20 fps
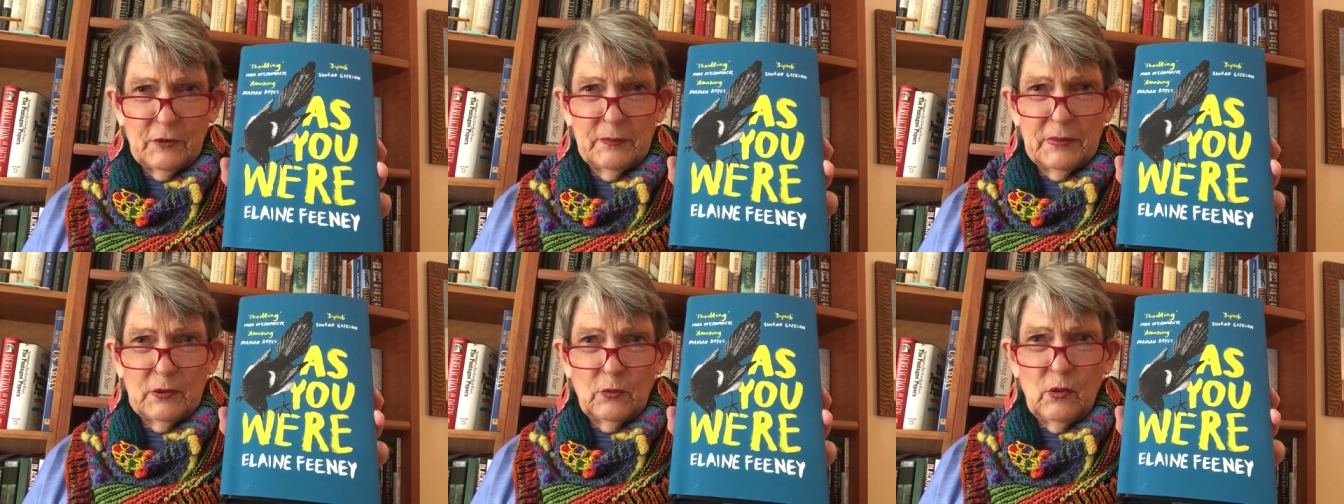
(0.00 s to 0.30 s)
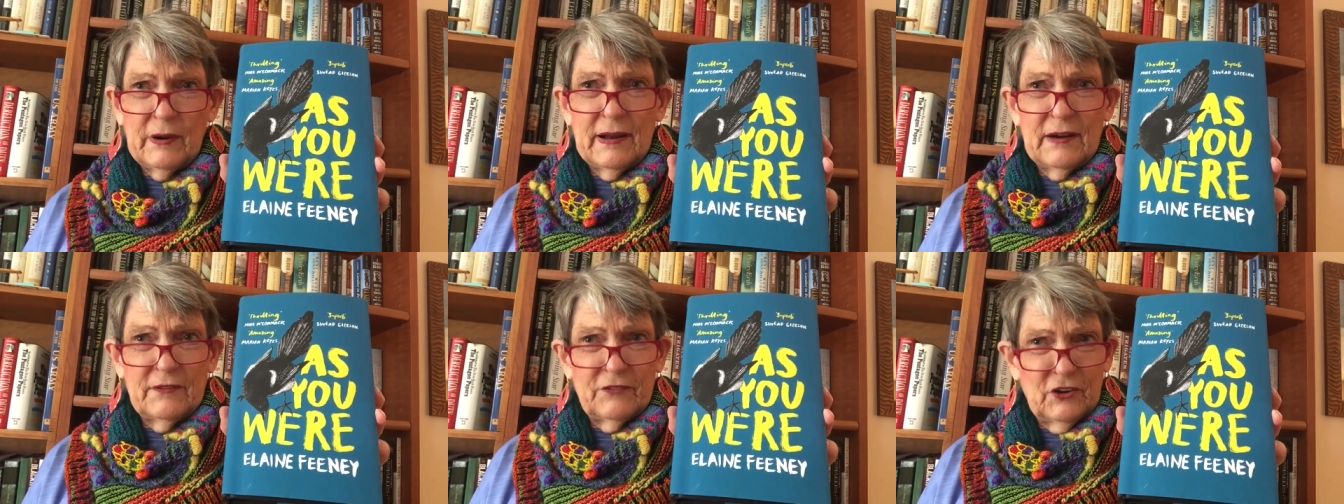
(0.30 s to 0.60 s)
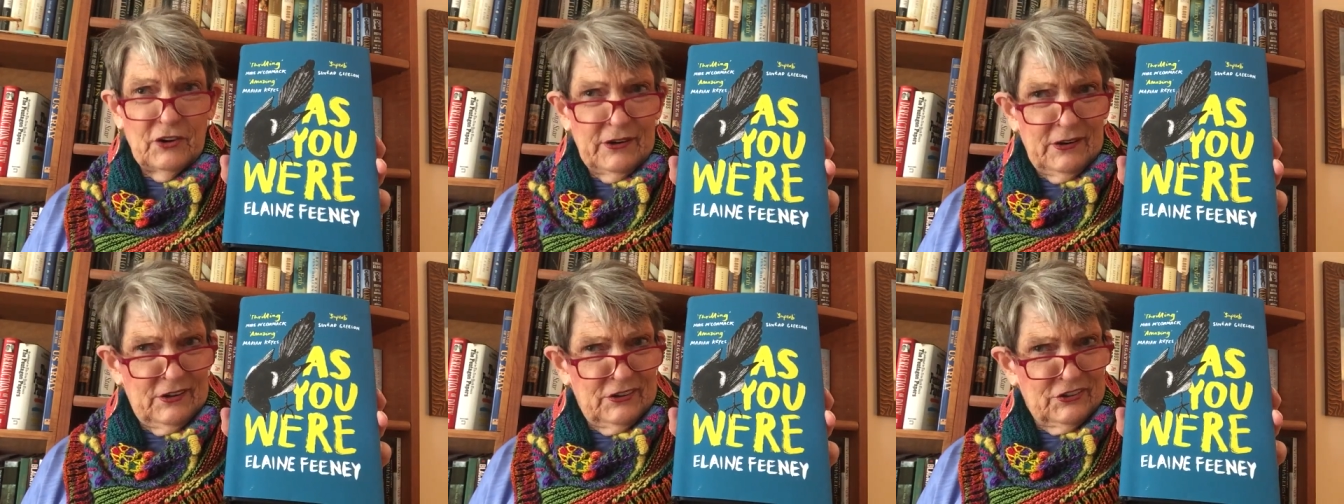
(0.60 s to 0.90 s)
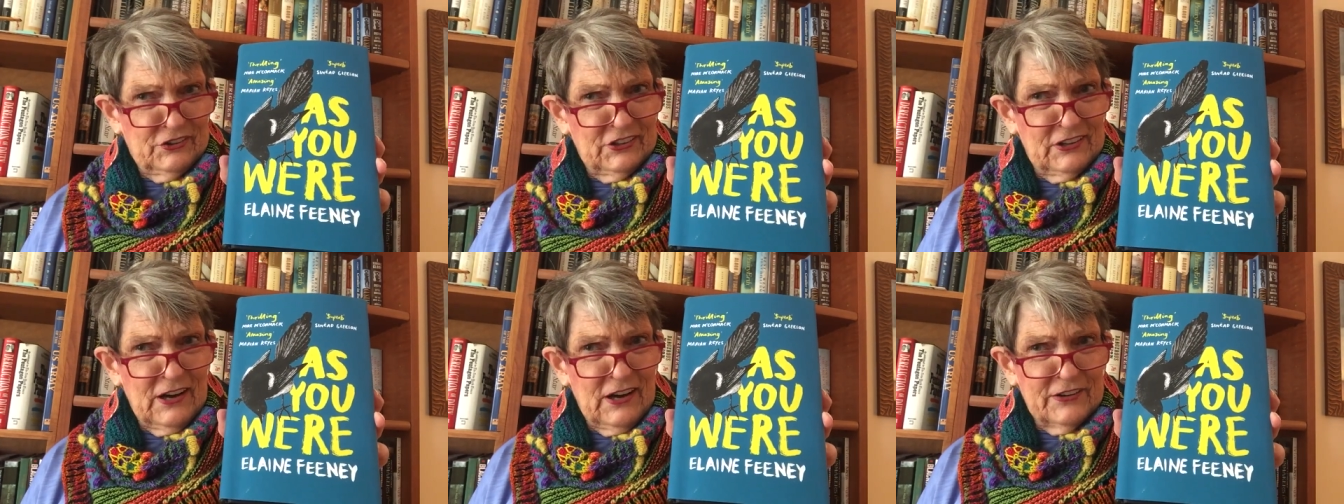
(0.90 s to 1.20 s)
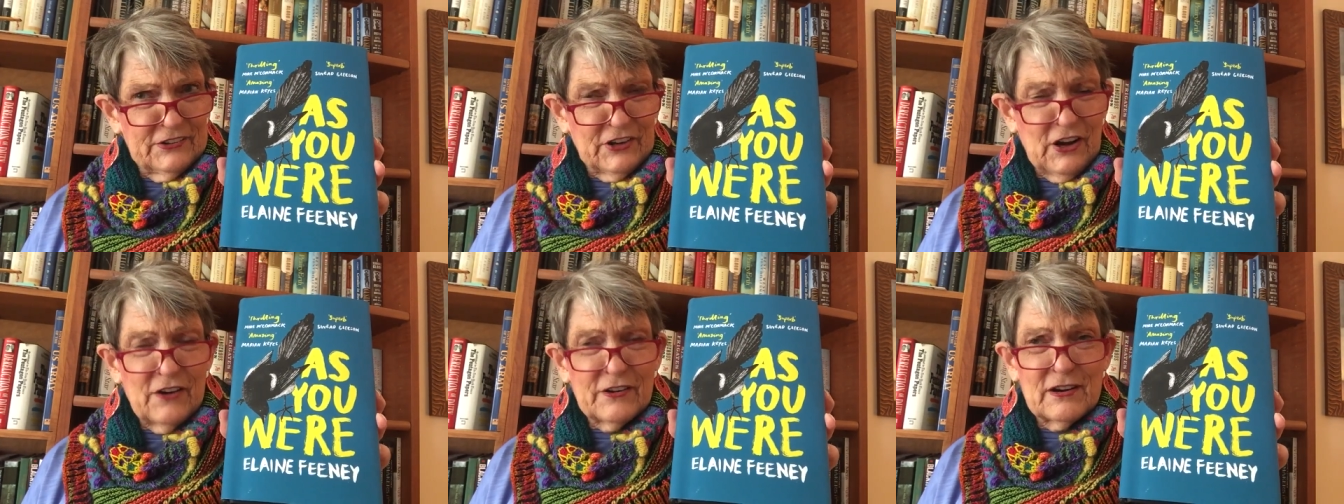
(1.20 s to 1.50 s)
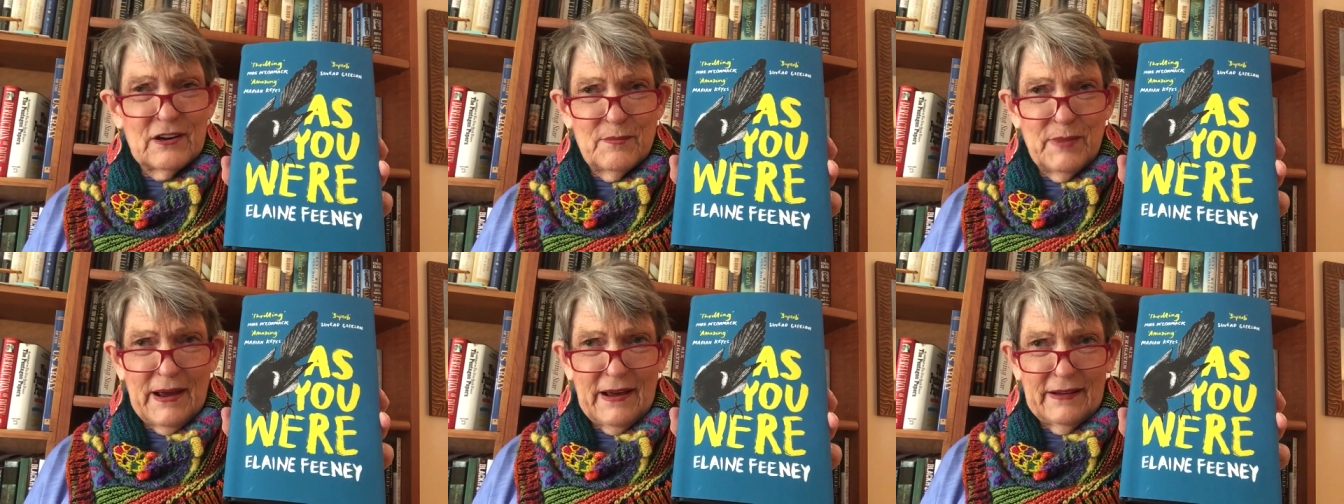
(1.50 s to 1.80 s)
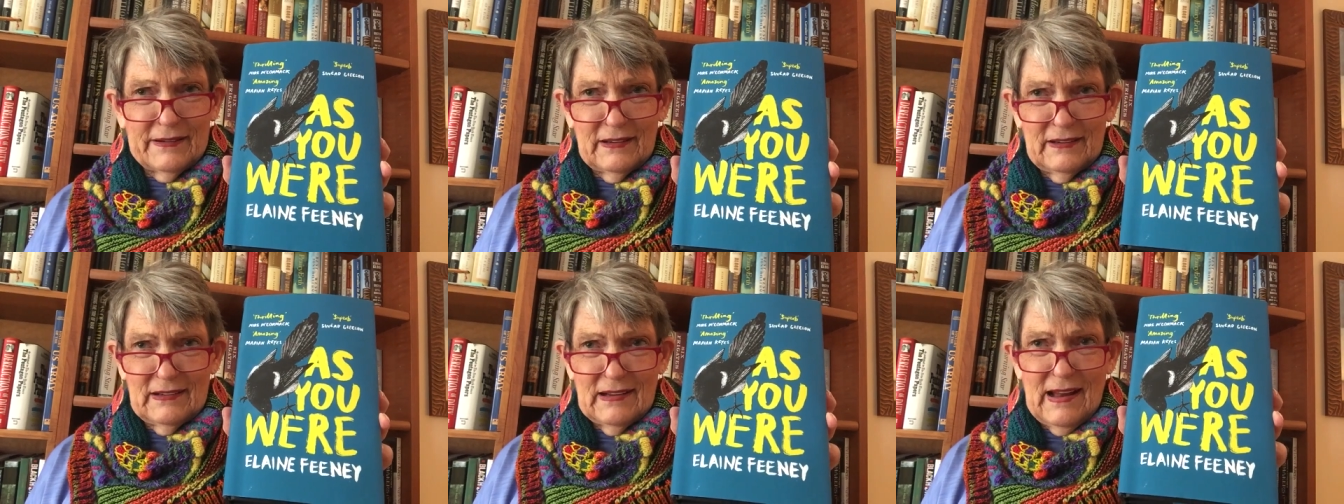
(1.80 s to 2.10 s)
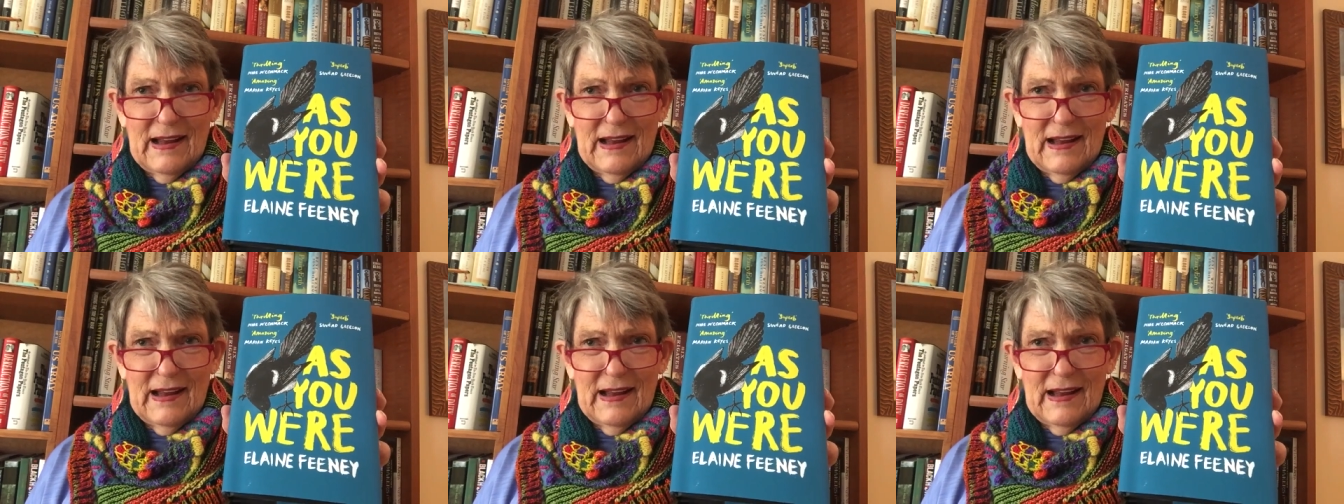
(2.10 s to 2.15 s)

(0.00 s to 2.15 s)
but whatever it is, she's not talking about it